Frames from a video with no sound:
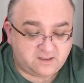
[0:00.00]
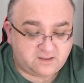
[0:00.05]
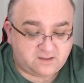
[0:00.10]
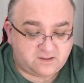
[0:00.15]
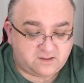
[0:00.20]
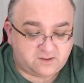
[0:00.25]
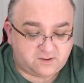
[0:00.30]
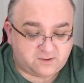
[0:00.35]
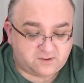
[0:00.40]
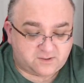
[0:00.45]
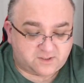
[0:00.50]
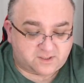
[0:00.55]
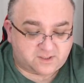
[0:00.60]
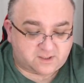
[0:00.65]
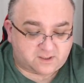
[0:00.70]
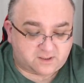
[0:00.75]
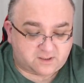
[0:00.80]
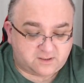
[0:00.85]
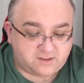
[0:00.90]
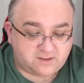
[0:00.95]

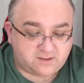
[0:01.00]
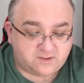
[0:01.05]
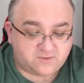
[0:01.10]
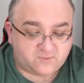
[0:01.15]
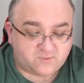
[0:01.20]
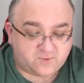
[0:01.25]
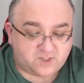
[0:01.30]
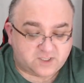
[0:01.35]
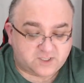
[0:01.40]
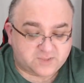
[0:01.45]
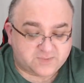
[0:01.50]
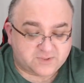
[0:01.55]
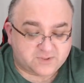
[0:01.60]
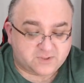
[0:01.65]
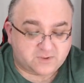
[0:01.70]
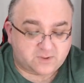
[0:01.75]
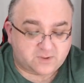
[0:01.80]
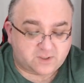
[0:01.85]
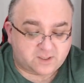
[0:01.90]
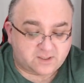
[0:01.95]
Loser, rasps
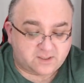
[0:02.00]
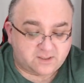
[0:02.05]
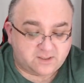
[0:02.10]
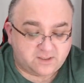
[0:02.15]
Hawk.